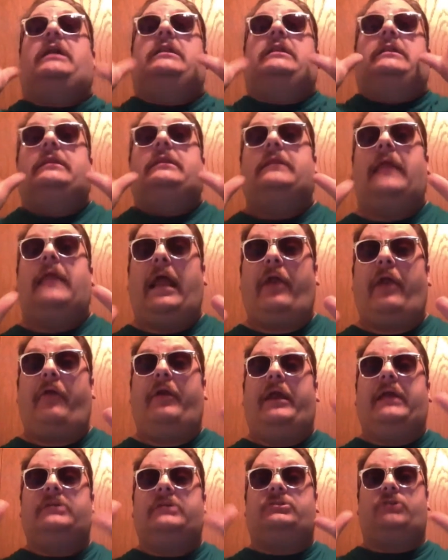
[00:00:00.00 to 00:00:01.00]

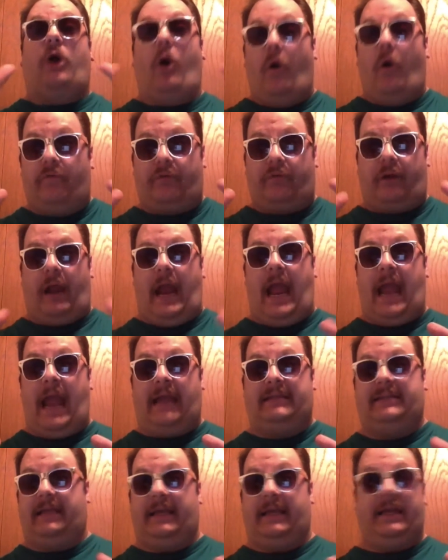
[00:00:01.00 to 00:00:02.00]
hilarious
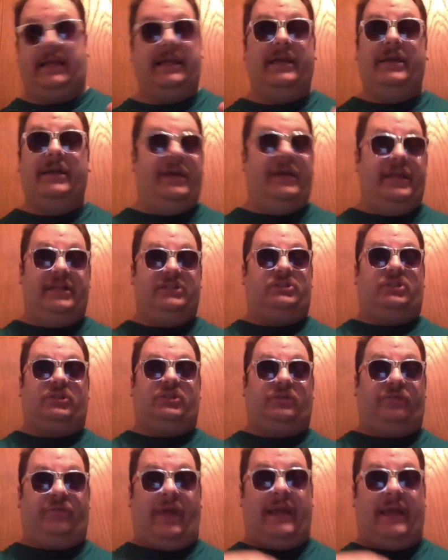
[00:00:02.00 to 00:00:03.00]
overacting. It is
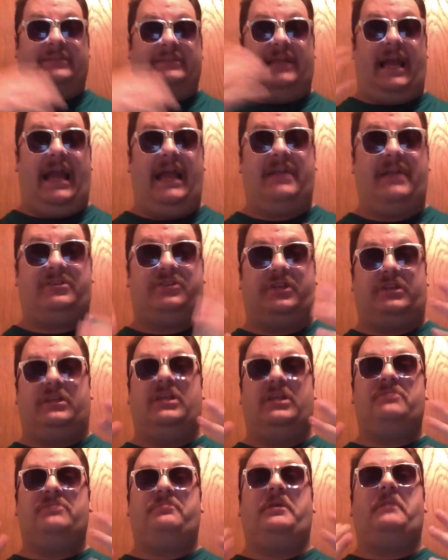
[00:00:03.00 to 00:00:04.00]
just fantastic.
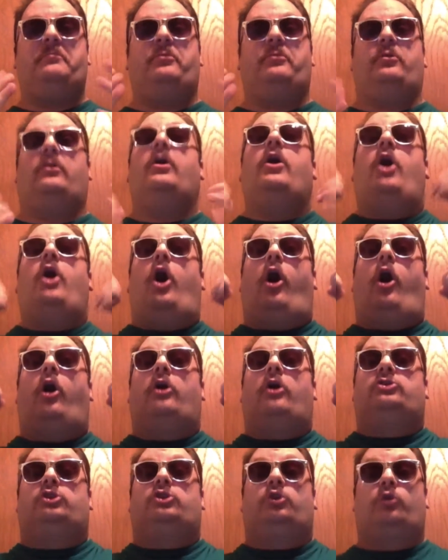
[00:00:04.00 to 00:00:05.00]
These people
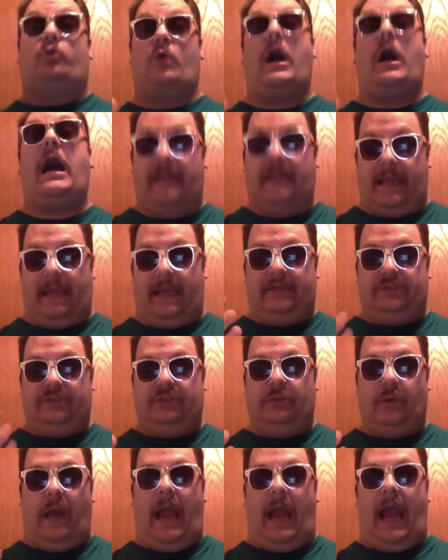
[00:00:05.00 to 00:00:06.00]
are trying
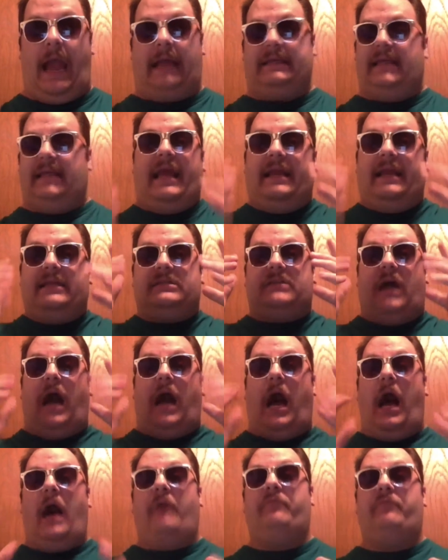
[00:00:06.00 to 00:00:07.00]
to act, and it's
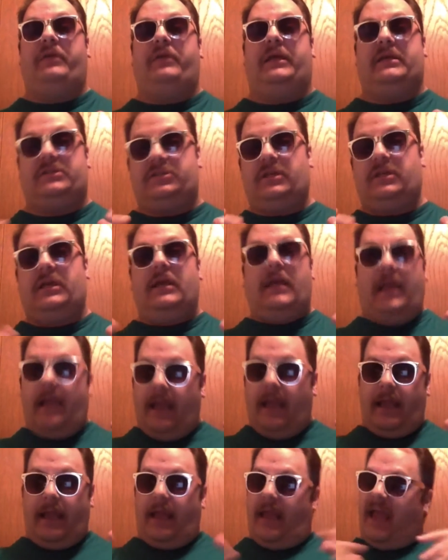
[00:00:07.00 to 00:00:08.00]
obvious.
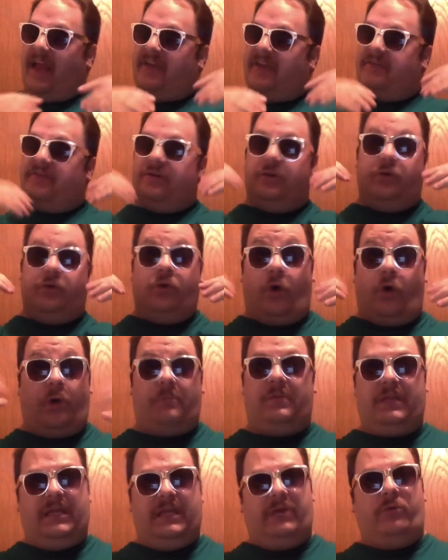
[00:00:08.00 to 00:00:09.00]
And
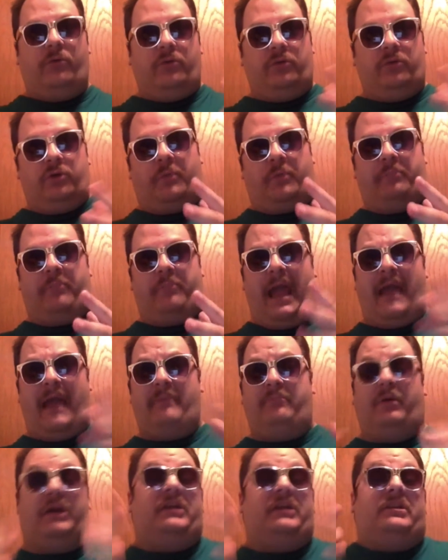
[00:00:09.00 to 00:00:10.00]
normally it would look
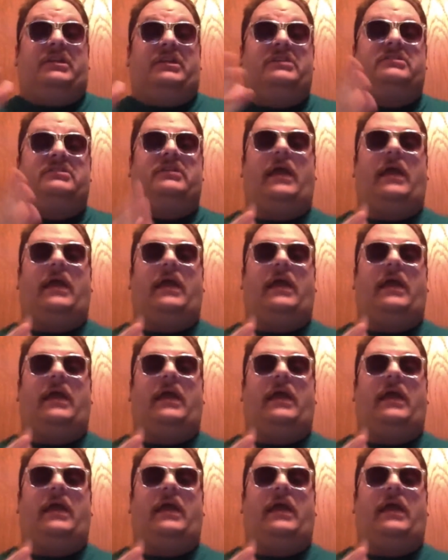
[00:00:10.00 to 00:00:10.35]
bad, but in this